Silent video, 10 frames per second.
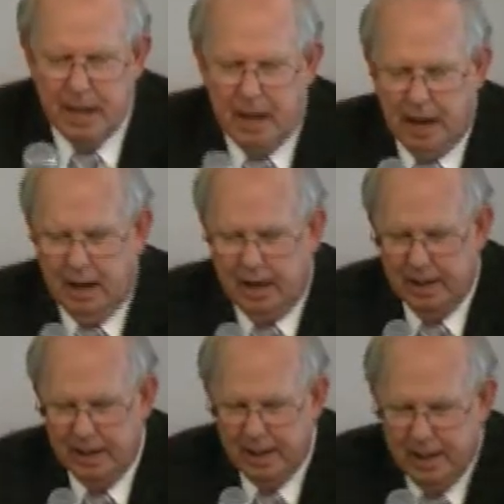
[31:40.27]
Uh,
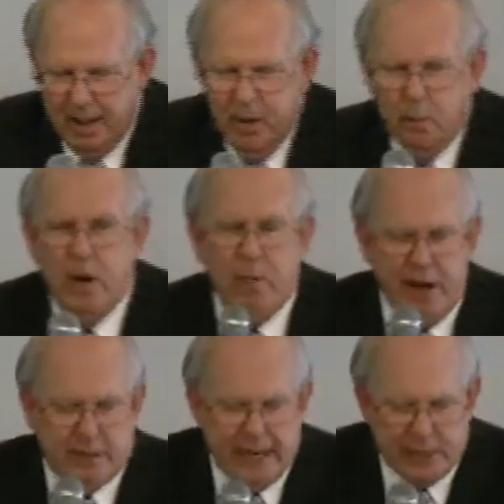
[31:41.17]
we,
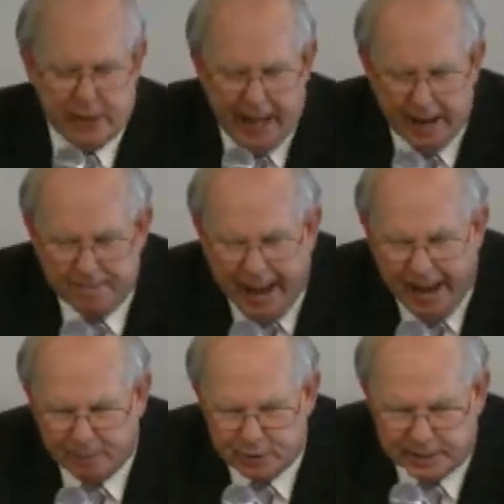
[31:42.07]
we, teach a lot of
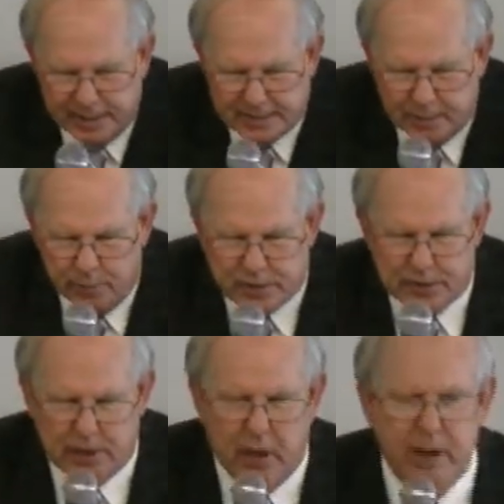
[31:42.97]
Bible studies in
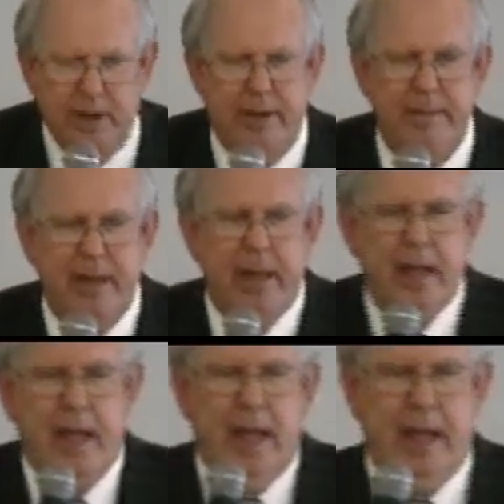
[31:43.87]
Wichita, and,
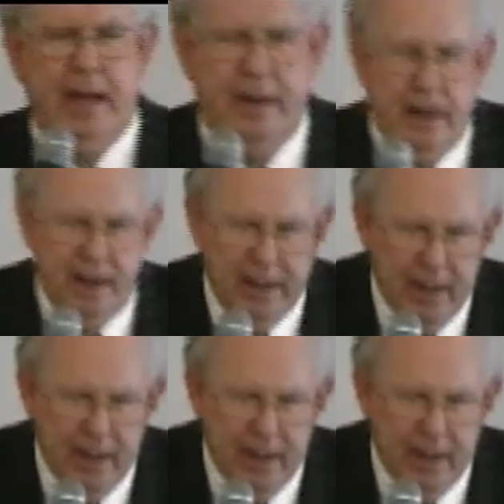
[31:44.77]
and uh,